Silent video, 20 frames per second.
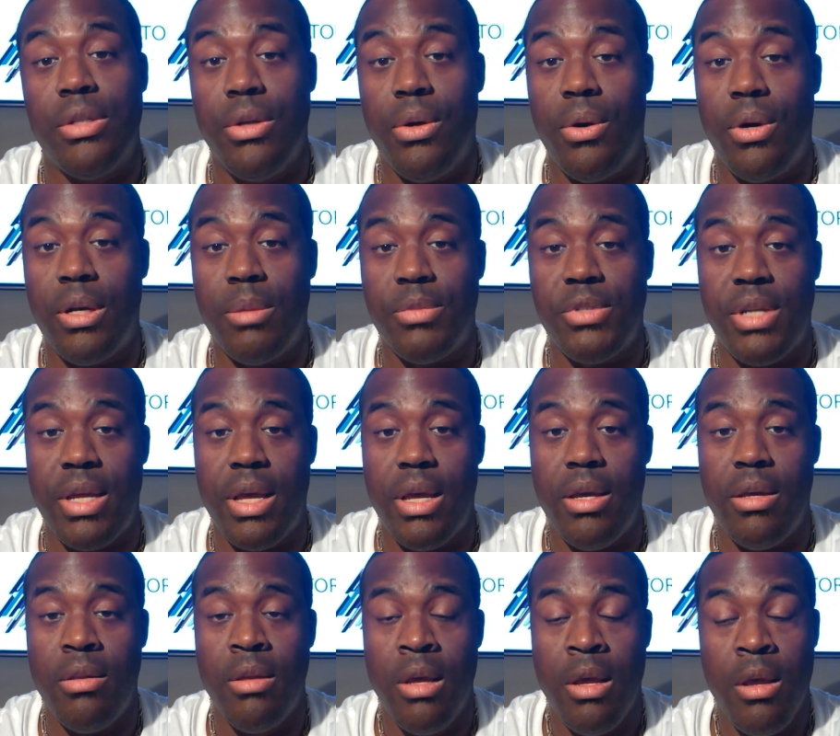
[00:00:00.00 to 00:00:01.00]
You know what I'm
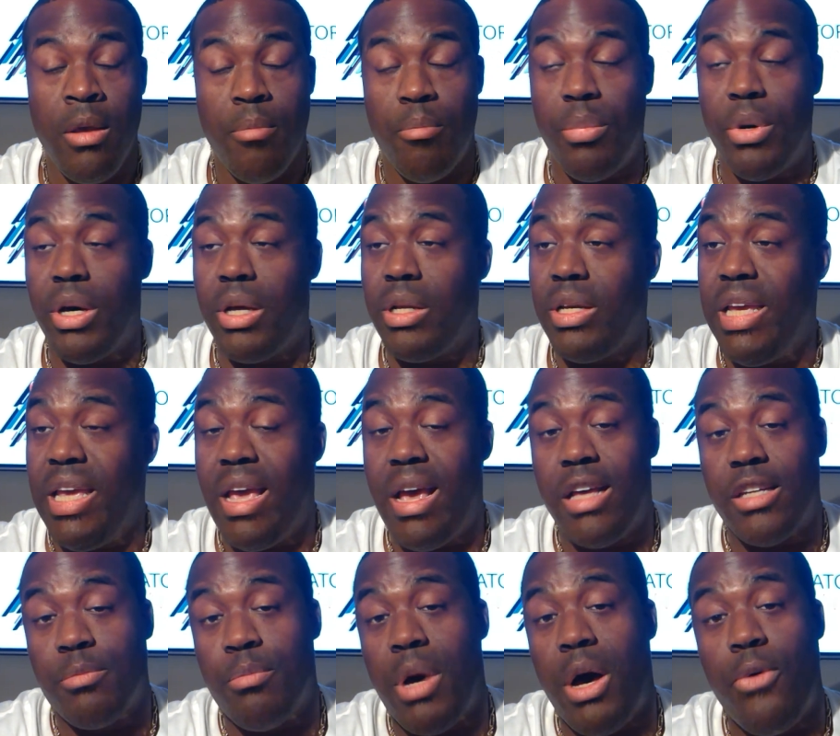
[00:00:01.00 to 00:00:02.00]
saying? But he
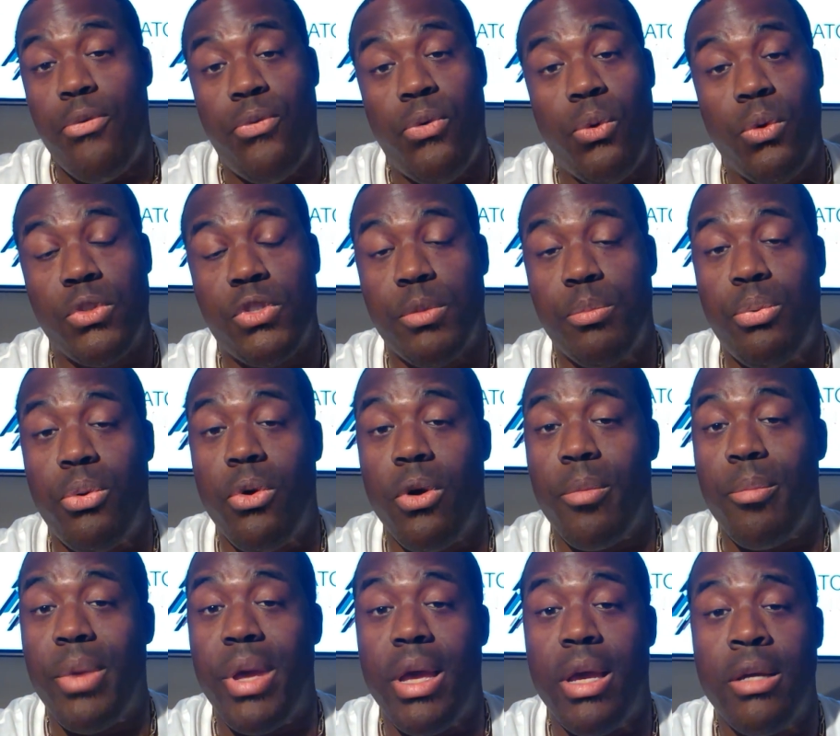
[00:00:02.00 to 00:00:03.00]
has my full
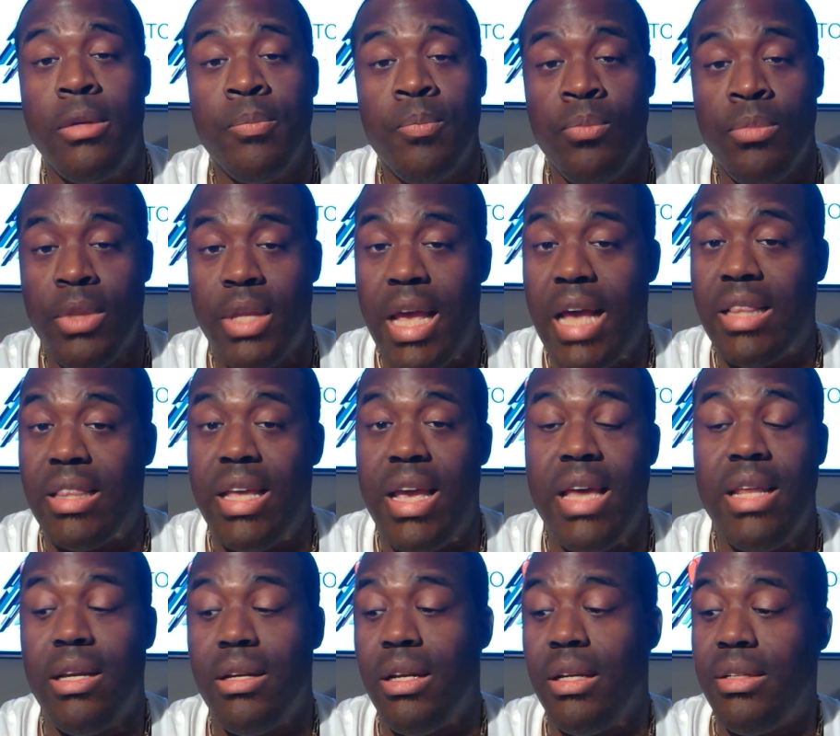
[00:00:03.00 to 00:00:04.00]
support, man. At
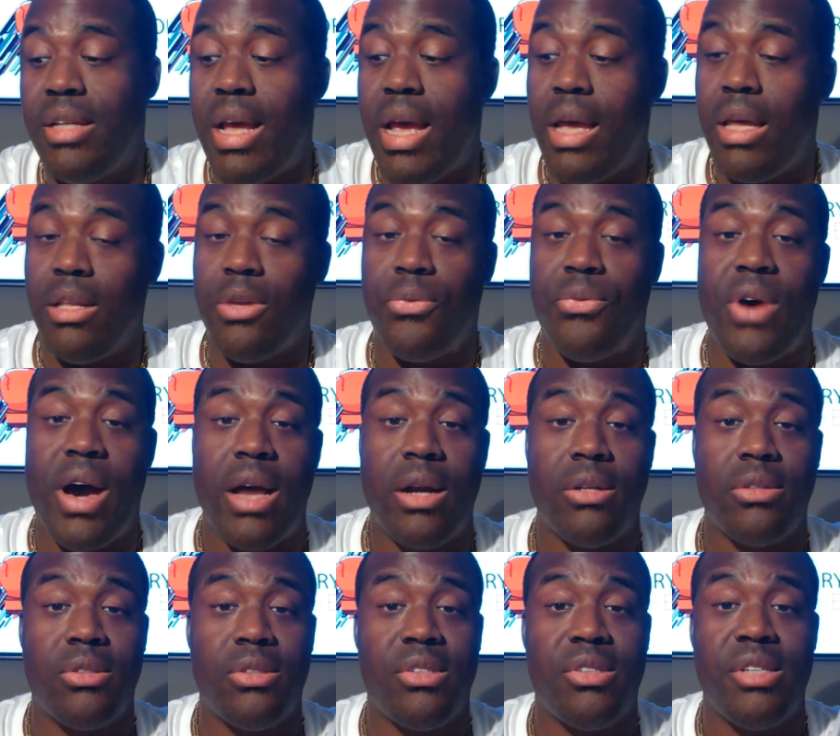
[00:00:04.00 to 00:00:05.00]
the end of the day, the
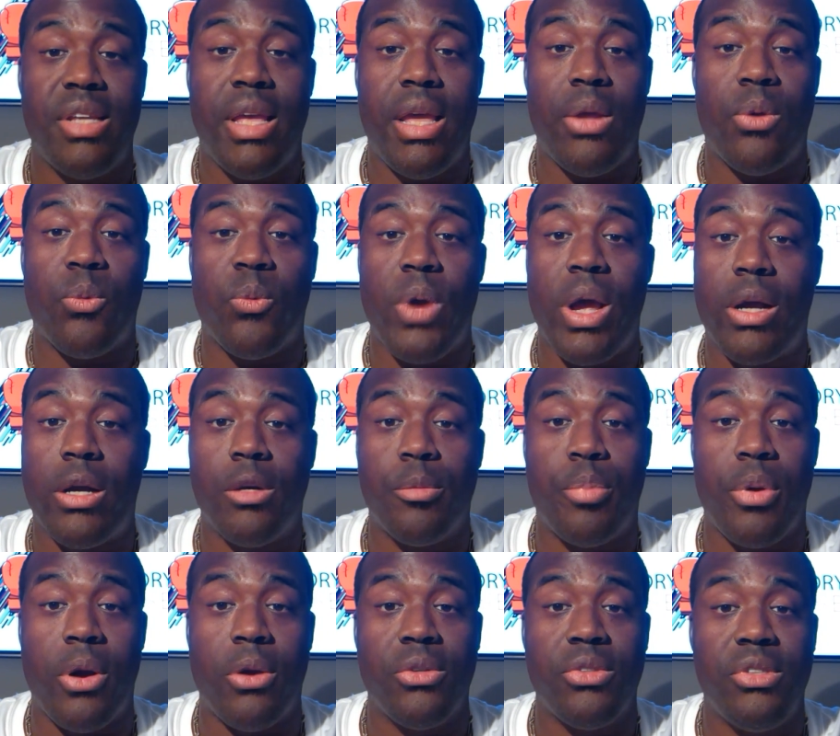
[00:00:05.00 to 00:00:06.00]
fighters are seeing record
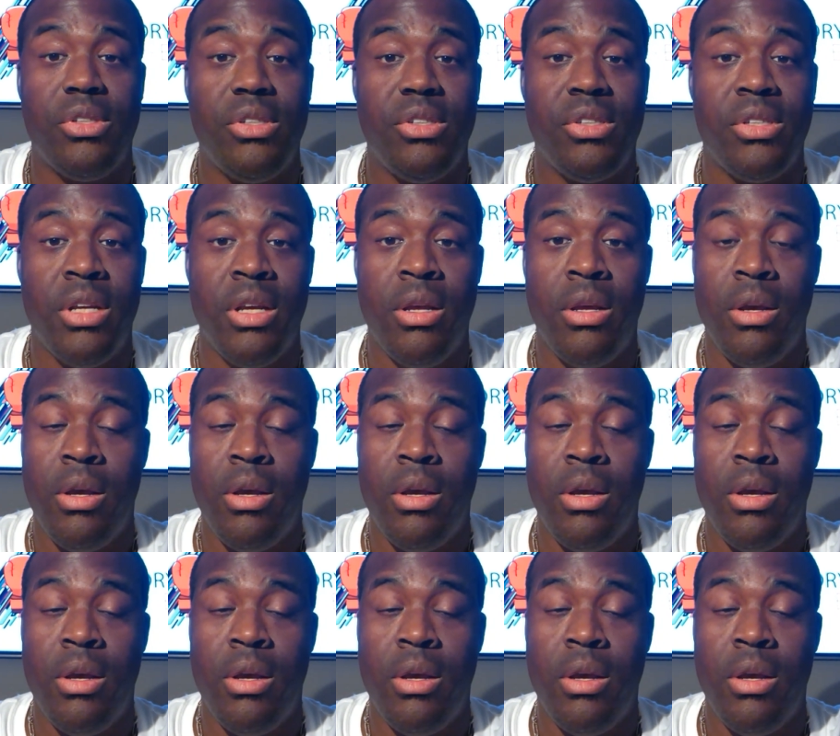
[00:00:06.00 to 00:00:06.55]
purses.